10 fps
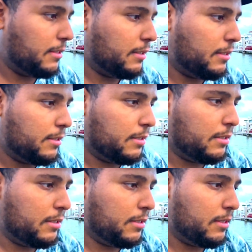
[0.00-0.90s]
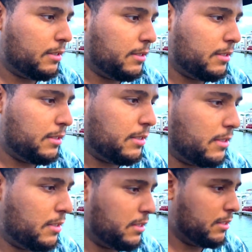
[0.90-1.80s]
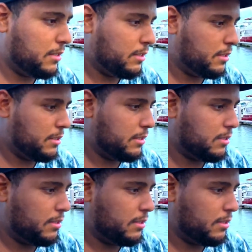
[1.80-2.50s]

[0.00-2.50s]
No one is speaking in this clip.